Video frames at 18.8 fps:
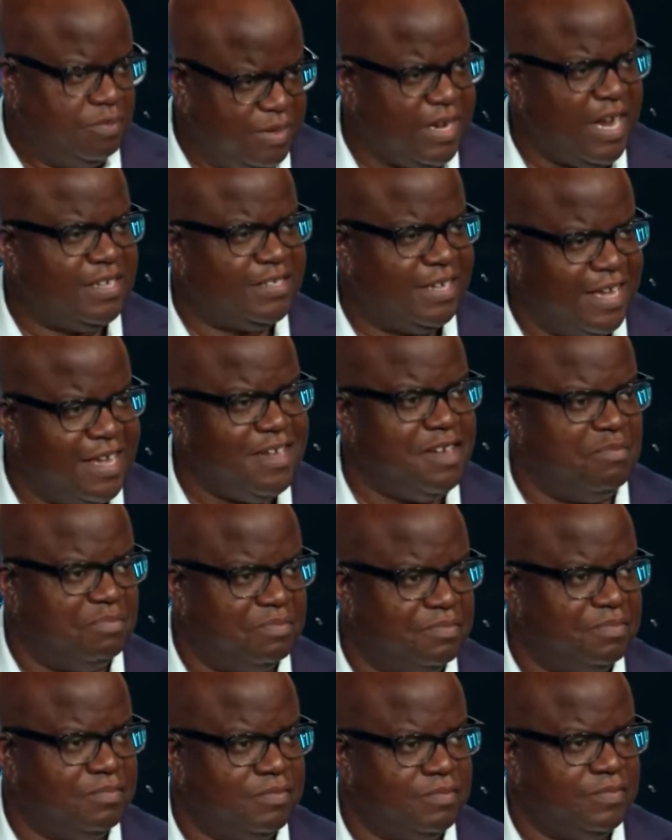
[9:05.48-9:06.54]
Because of him.
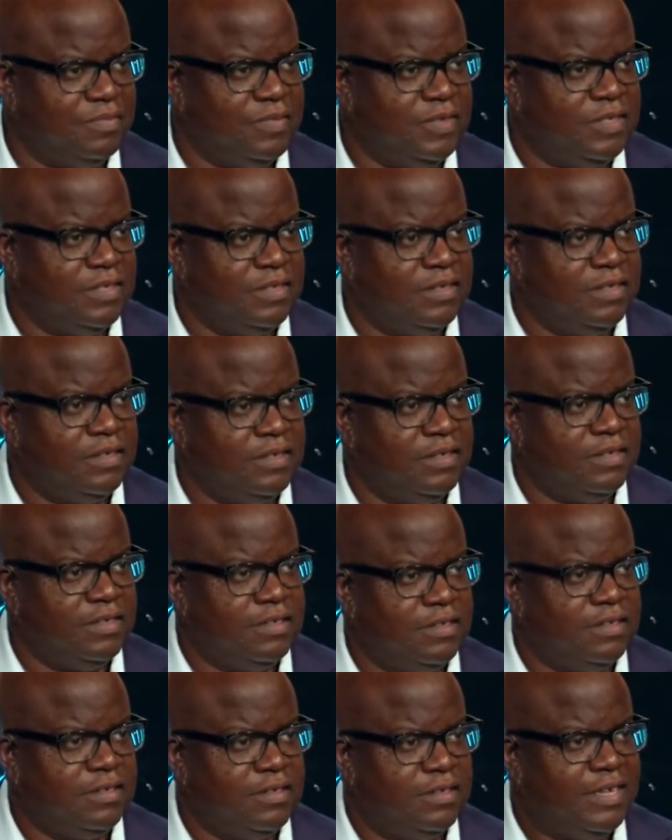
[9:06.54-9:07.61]

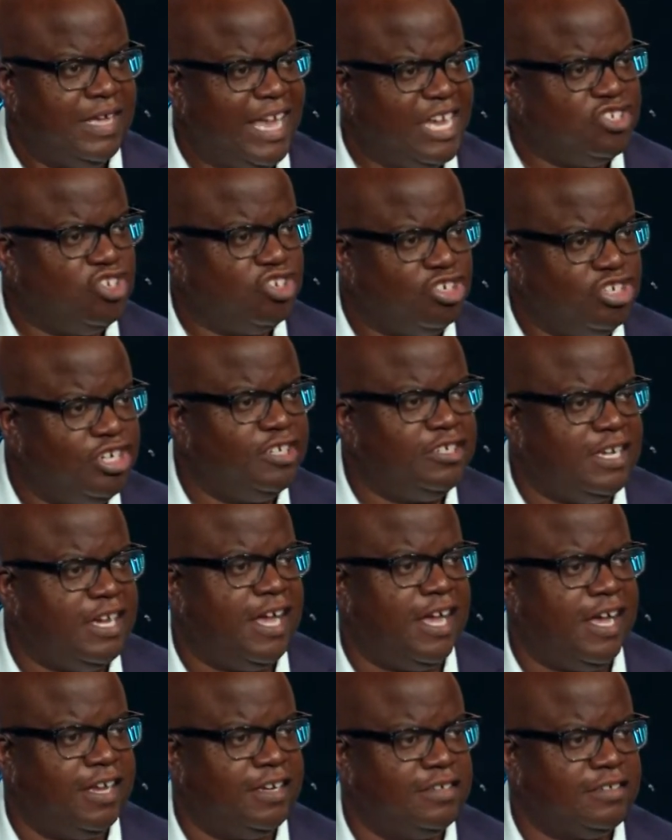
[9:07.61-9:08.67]
He's a good
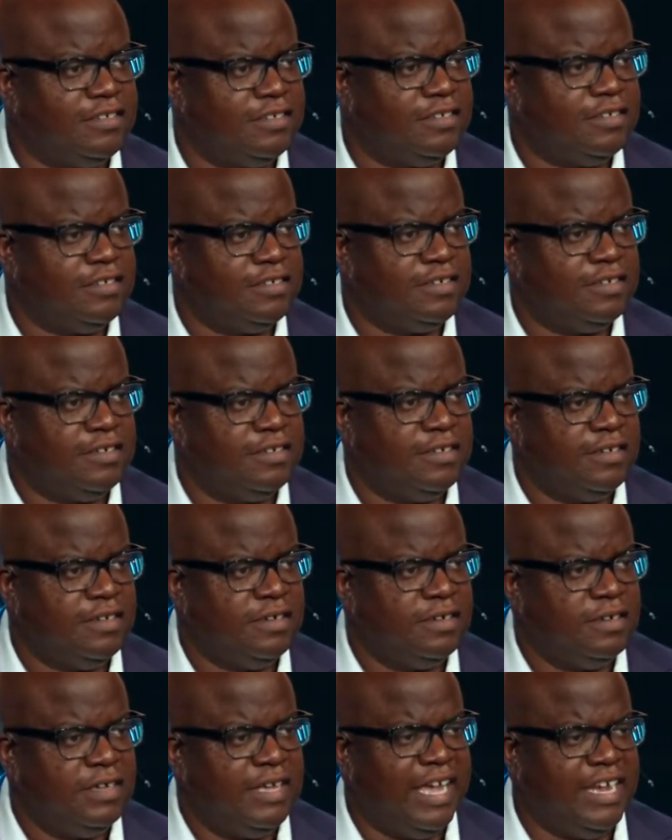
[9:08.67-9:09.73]
God.
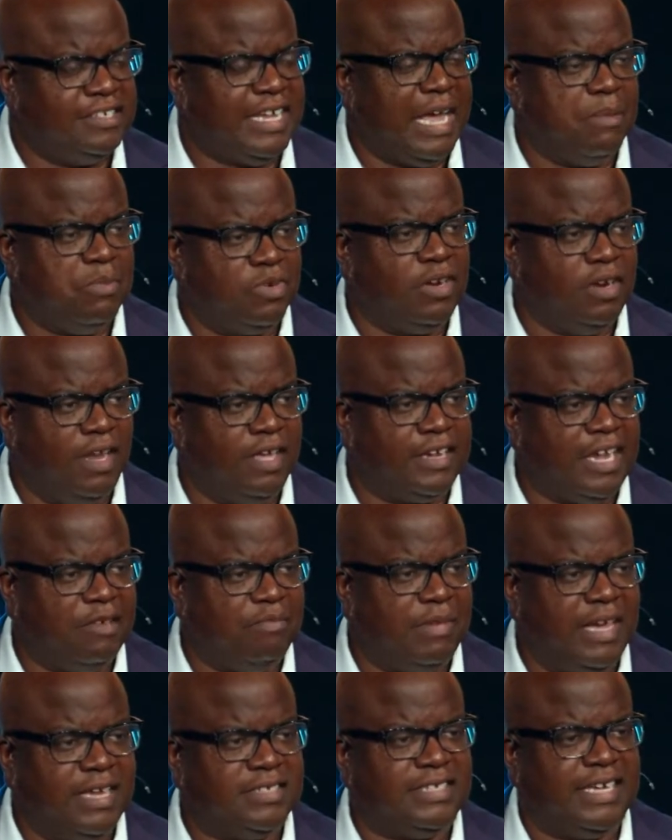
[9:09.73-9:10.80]
He's able to look at
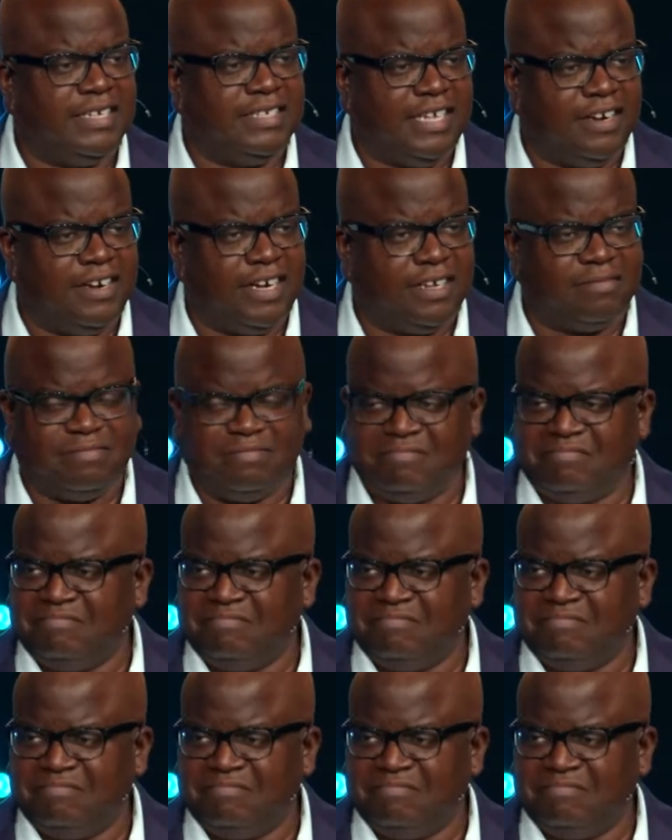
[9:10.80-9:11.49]
me and say, "Derrick,